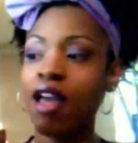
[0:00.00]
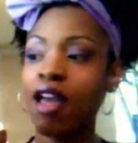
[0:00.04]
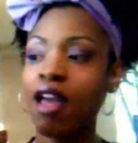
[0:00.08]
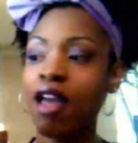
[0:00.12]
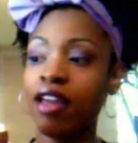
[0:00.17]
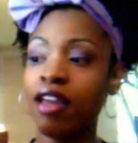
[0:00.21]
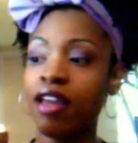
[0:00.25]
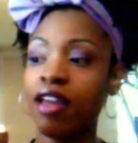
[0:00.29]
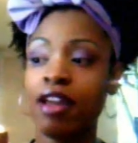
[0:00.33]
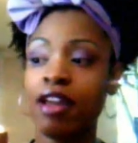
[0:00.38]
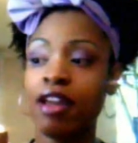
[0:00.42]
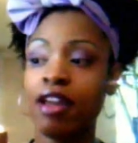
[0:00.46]

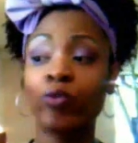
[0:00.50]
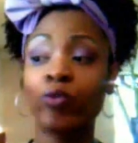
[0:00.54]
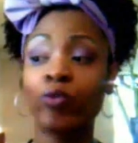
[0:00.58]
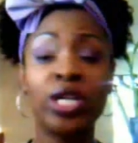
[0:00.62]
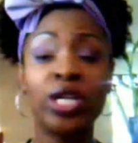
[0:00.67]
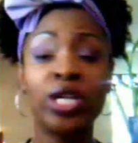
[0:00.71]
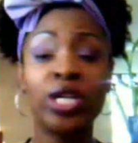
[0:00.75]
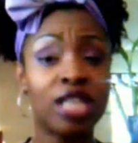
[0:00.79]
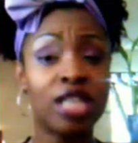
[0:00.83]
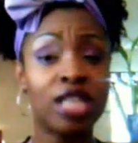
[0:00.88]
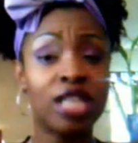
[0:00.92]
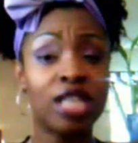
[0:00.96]
And
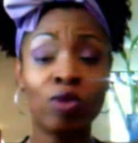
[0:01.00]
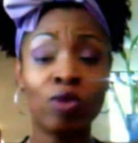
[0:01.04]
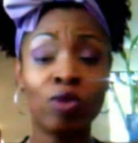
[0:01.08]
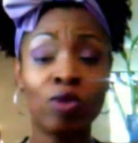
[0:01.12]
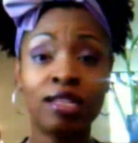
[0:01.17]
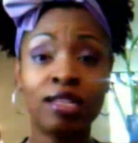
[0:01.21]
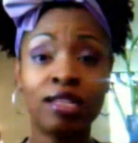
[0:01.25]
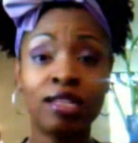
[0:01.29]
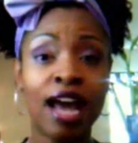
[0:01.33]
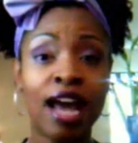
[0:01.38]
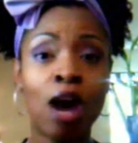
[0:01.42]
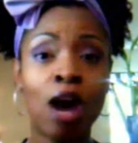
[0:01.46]
once I rinse
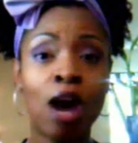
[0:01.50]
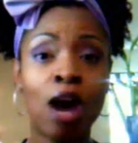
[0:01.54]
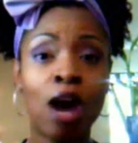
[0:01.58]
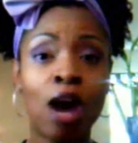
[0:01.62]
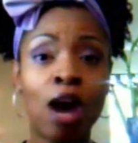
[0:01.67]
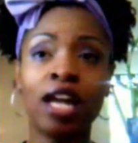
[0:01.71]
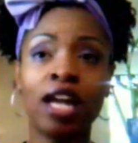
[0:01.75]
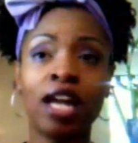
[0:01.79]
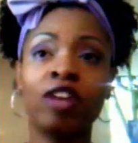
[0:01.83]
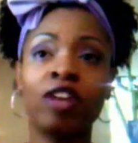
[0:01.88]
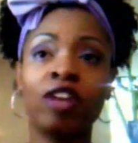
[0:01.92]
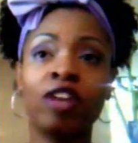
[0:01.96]
it out, my
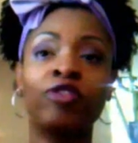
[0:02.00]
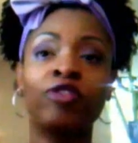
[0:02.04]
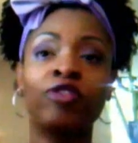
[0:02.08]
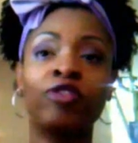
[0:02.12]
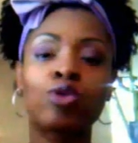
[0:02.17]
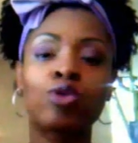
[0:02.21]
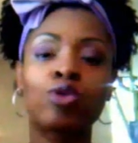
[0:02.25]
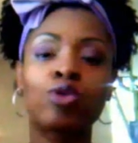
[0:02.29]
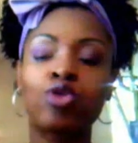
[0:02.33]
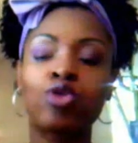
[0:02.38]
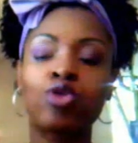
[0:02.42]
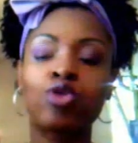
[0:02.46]
hair feels
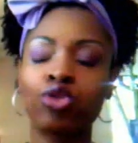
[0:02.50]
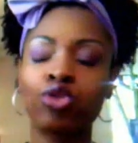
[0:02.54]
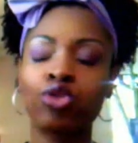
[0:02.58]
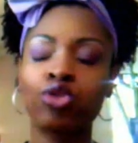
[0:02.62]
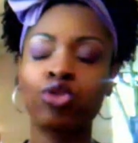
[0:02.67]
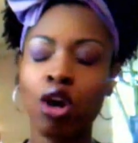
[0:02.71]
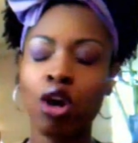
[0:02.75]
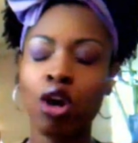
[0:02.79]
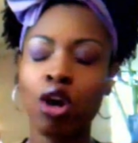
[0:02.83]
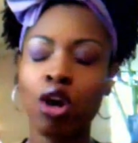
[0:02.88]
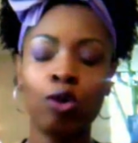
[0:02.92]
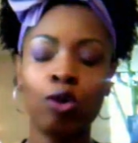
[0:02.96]

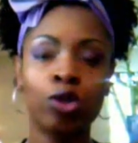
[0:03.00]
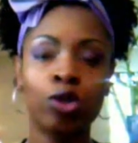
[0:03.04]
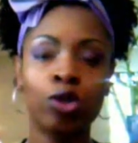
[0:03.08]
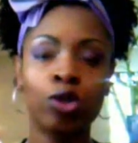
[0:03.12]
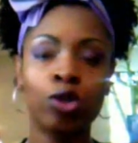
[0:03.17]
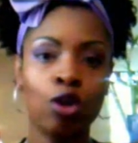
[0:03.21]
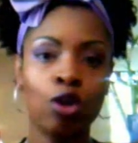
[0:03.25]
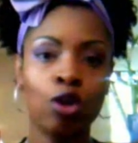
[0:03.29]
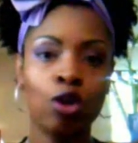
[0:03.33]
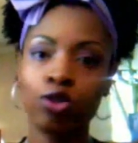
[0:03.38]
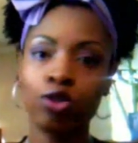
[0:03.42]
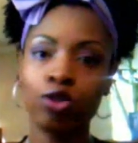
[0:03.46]
so
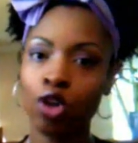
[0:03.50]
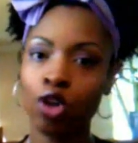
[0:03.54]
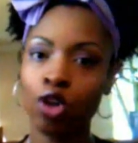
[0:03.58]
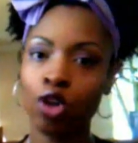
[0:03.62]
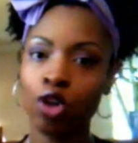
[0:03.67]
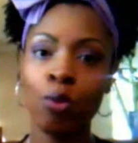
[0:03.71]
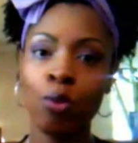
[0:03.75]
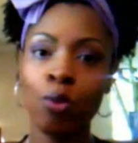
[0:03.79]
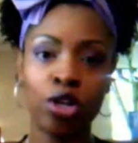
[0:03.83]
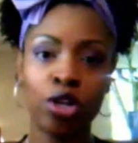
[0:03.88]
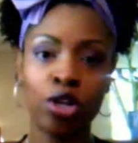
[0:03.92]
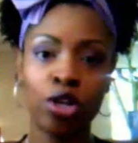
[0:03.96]

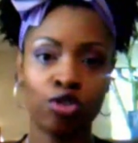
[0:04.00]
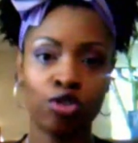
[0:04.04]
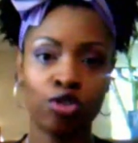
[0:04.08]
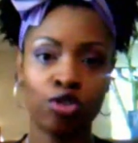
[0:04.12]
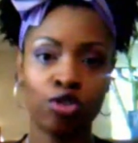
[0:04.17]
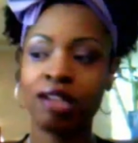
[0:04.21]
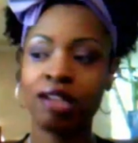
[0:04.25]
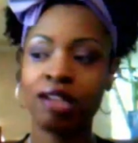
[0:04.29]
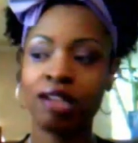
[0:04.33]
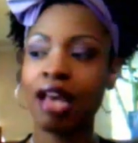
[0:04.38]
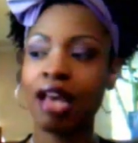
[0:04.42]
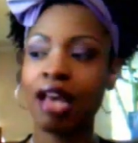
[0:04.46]

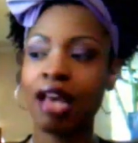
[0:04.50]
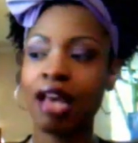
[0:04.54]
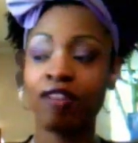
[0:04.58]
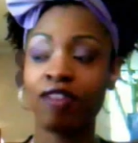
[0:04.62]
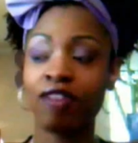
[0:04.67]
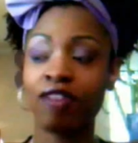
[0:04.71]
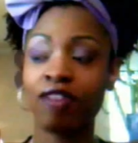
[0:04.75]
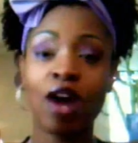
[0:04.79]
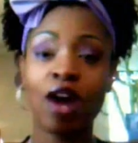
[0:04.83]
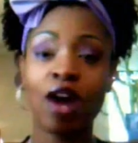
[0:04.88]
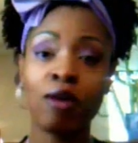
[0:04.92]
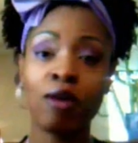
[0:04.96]
moisturized after
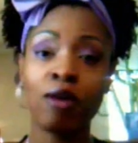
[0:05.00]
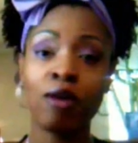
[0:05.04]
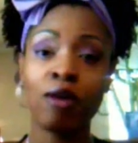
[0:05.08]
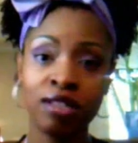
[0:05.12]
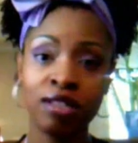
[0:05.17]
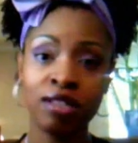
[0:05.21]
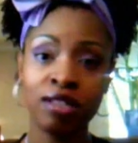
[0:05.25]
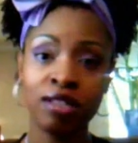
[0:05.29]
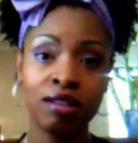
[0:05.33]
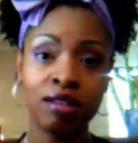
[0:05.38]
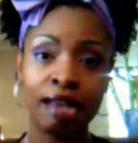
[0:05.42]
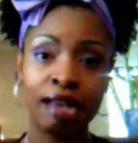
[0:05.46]
I rinse
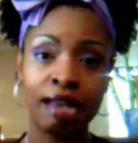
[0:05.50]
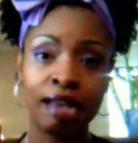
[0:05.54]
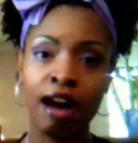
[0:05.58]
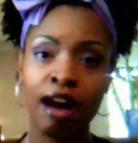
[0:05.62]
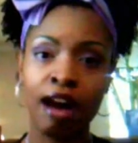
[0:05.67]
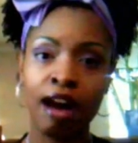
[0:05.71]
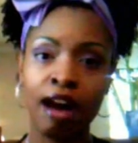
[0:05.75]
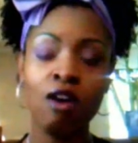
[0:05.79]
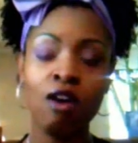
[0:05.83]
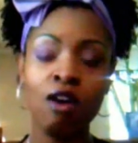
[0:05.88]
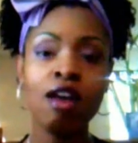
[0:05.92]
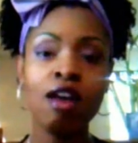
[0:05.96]
this
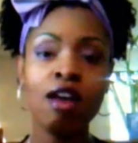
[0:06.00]
out.